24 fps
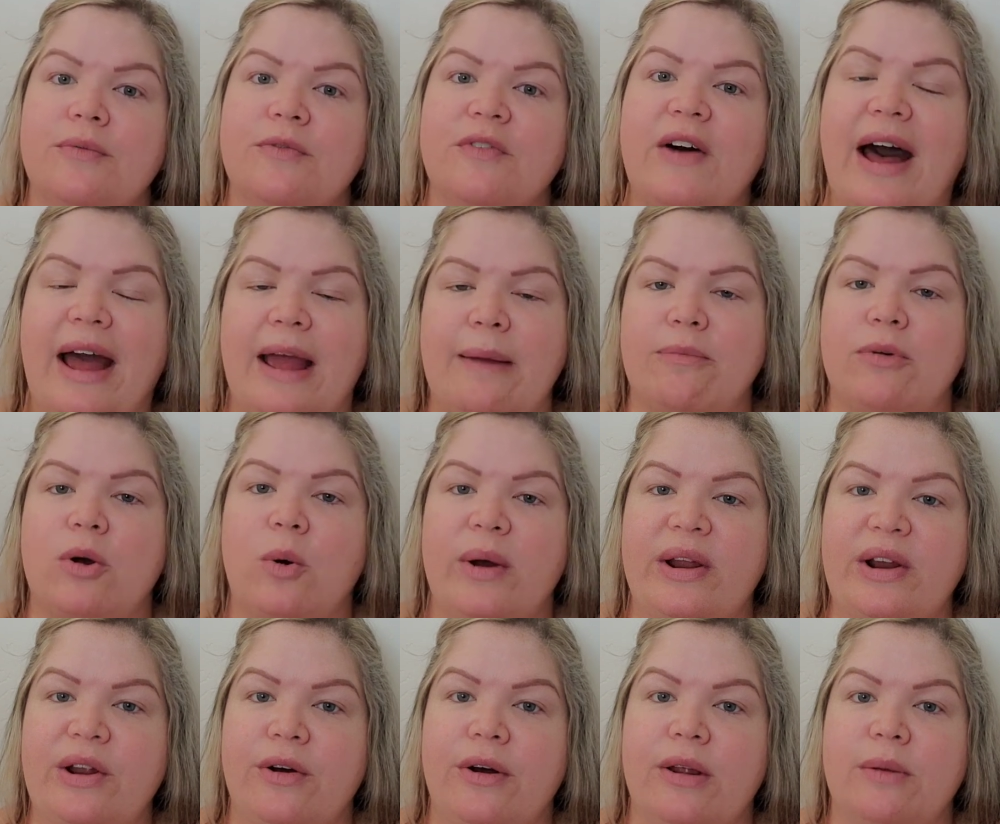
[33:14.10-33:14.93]
vibe
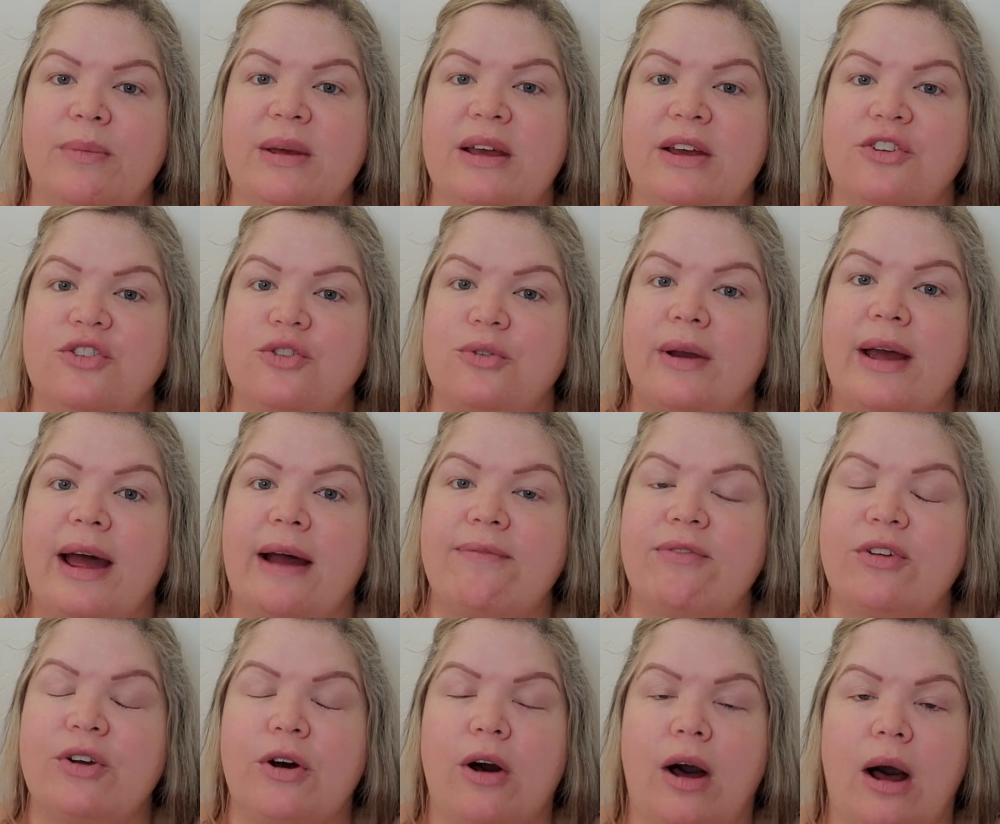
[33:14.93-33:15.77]
going on because you
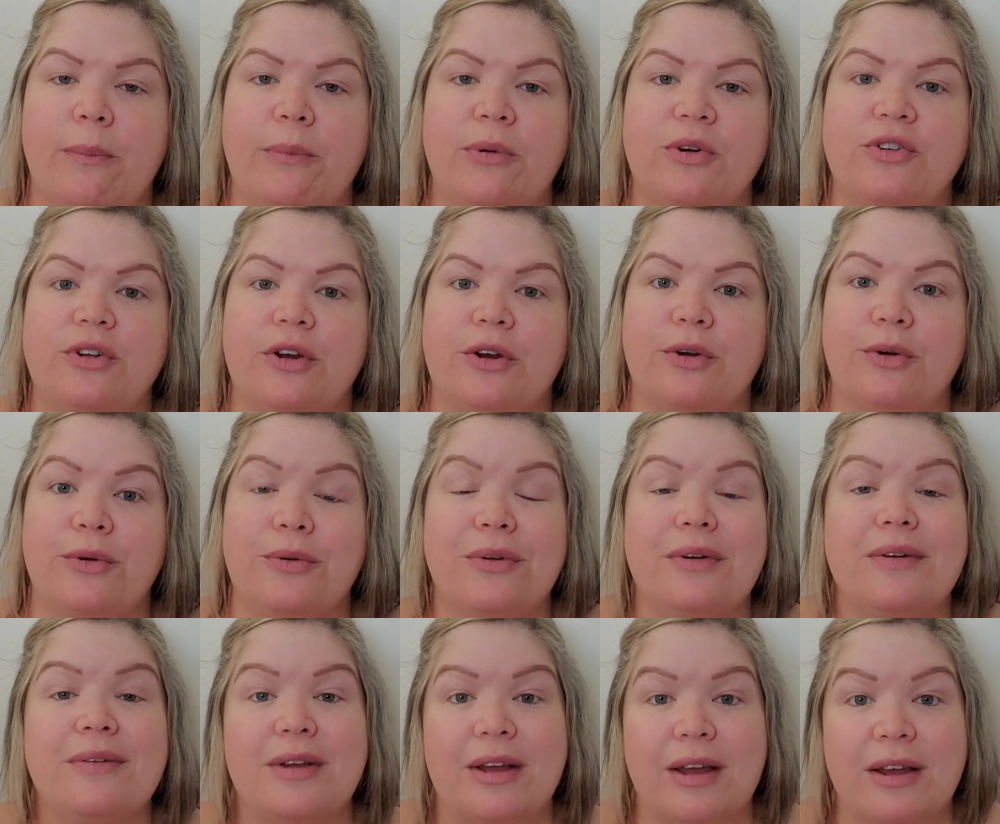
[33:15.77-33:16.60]
have the
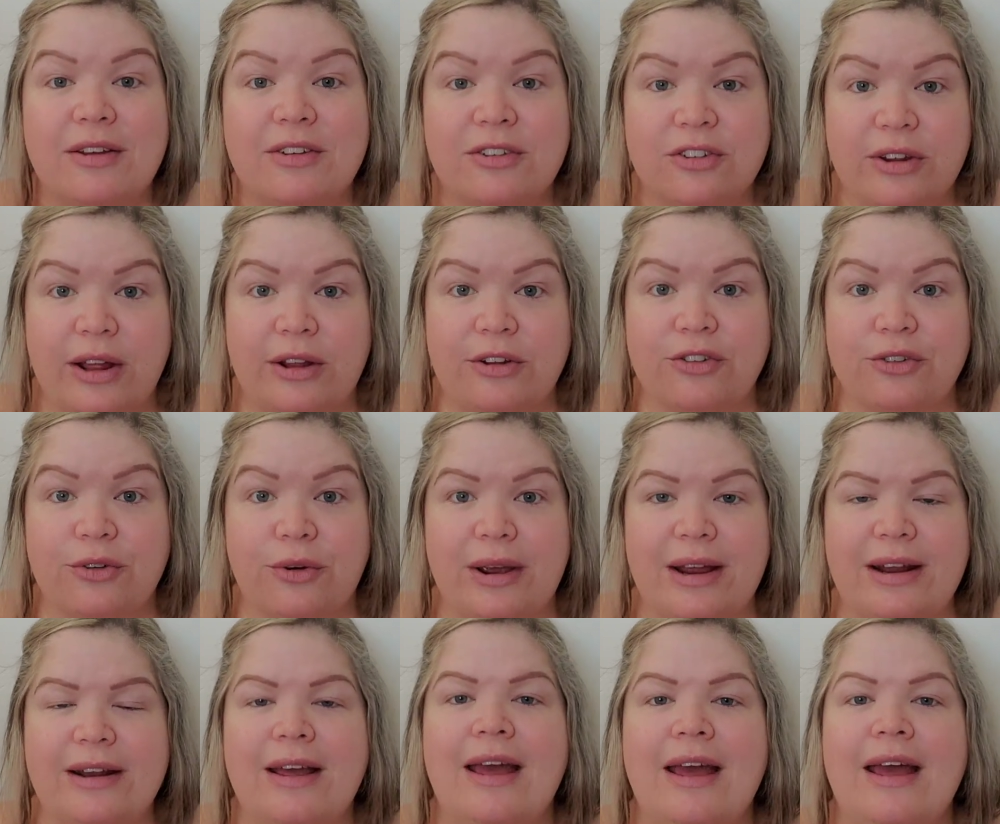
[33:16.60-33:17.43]
Coppertone
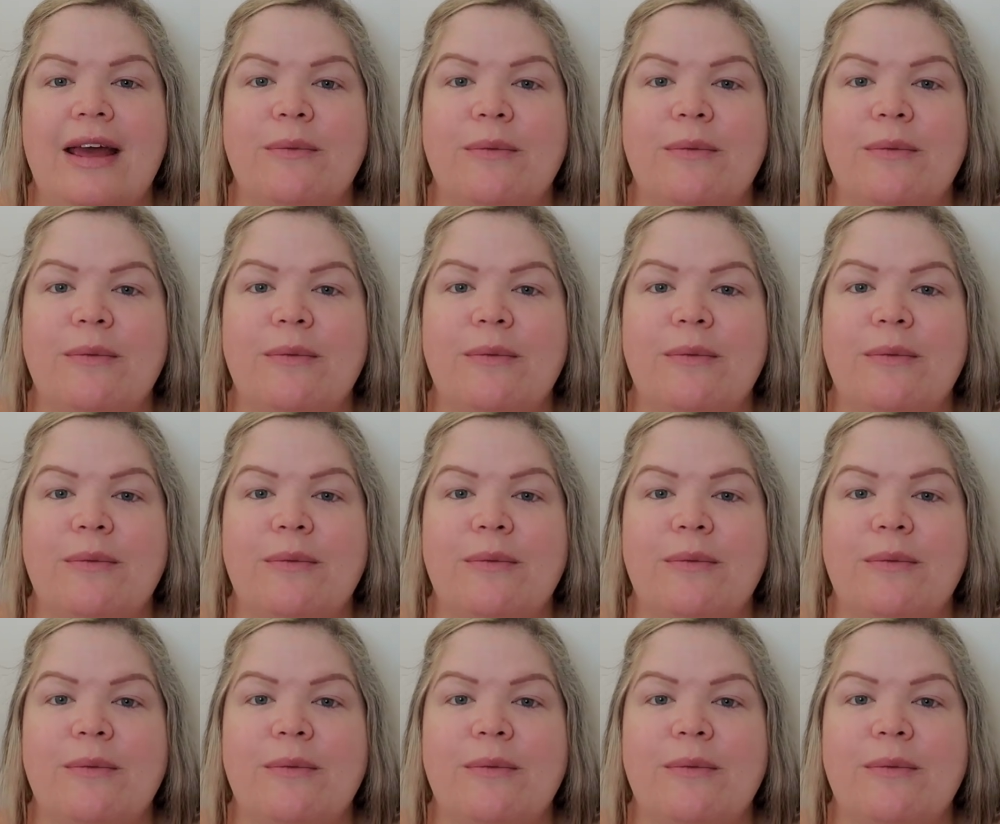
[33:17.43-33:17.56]
sunscreen,